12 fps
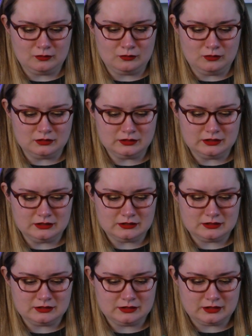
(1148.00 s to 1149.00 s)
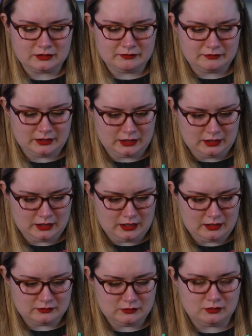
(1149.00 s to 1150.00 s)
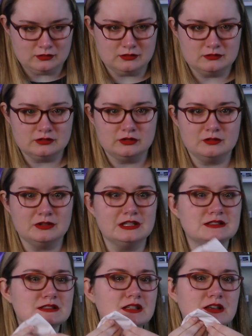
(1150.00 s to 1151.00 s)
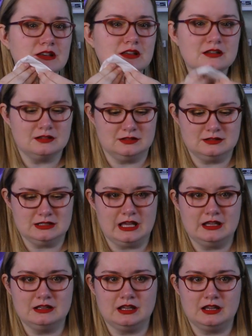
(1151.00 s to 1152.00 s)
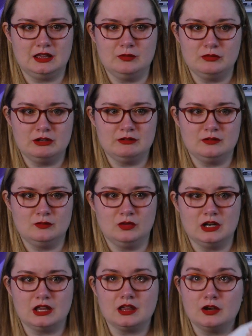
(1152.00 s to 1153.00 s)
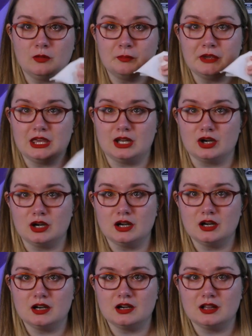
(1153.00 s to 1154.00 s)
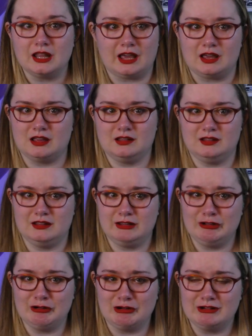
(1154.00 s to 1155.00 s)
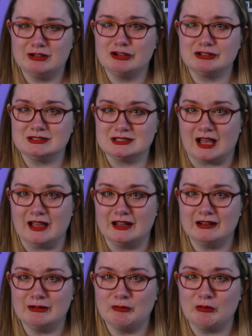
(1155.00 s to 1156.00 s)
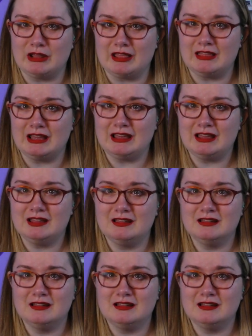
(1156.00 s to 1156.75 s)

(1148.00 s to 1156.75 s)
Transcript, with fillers: Waldern's such a fucking asshole too. He's like saying that he would want to kill Peter. Like, your son, really?